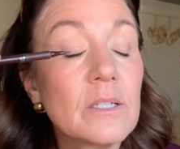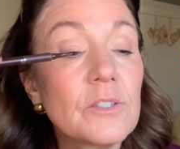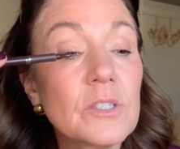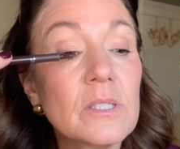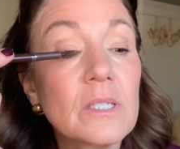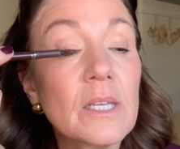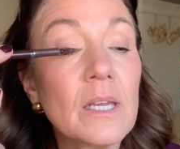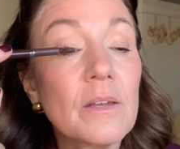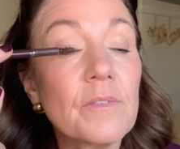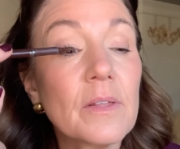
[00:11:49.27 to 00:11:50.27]
just to
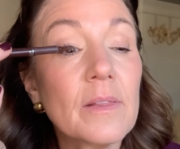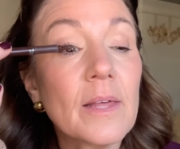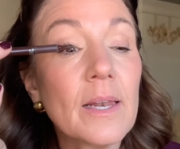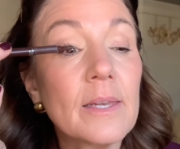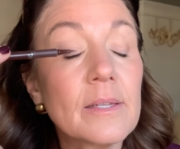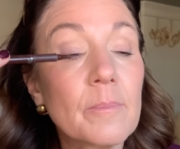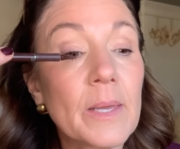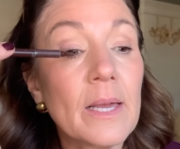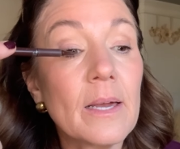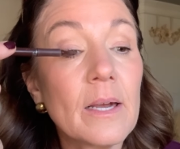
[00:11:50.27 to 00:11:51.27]
give that little
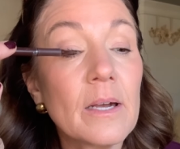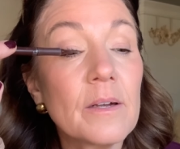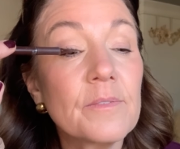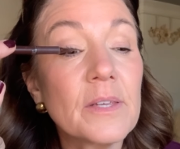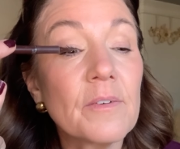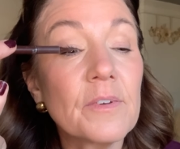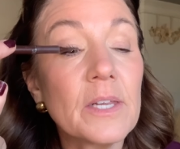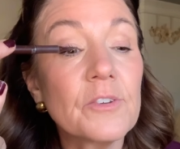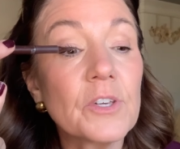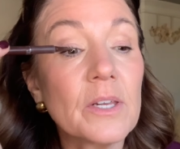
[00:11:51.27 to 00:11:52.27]
bit of
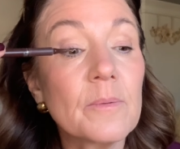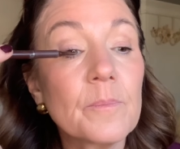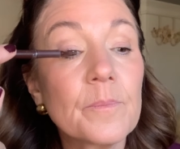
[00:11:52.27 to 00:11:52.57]
definition.